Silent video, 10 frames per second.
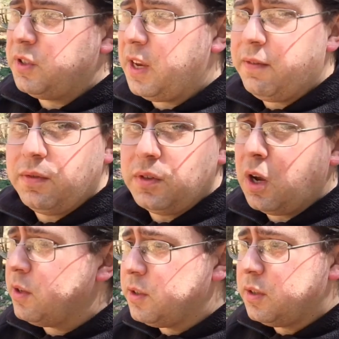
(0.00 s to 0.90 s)
Save
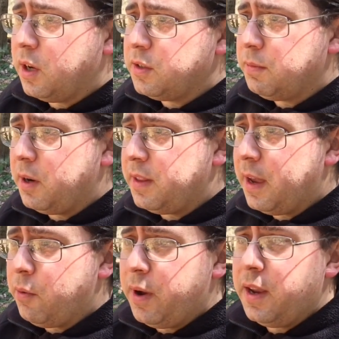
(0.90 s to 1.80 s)
tons and tons of money
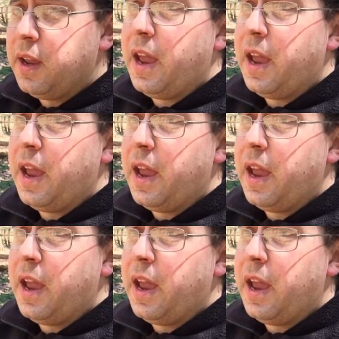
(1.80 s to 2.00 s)
that way,